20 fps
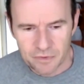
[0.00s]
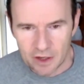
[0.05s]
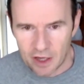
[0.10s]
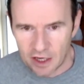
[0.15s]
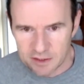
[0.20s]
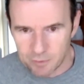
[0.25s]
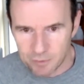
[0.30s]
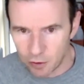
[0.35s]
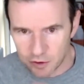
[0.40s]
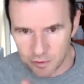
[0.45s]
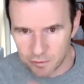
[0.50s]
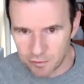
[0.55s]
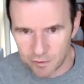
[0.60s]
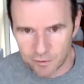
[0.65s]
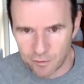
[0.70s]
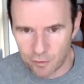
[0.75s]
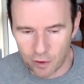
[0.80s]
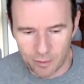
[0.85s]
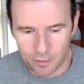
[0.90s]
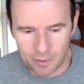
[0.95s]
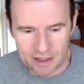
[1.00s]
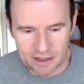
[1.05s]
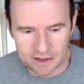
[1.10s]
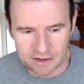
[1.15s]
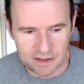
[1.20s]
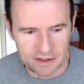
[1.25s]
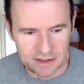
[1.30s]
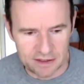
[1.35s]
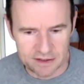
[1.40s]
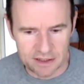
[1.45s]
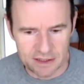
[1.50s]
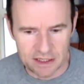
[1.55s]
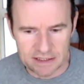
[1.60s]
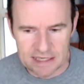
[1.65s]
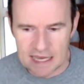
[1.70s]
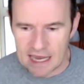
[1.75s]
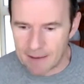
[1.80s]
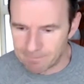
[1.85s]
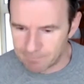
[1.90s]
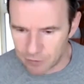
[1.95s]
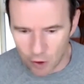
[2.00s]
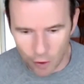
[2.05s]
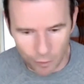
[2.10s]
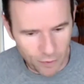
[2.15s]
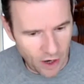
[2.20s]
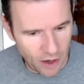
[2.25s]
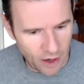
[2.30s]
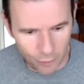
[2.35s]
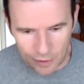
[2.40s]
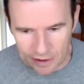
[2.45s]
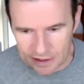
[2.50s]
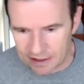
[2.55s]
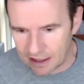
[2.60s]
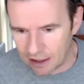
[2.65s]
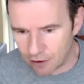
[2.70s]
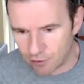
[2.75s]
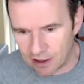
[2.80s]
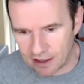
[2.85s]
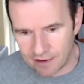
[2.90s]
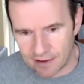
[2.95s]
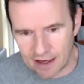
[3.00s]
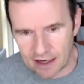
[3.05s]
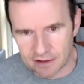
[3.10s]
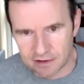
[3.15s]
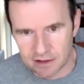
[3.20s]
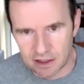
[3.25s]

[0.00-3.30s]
I spoke to him for 4 minutes and he said, yeah, no problem. We can get rid of that.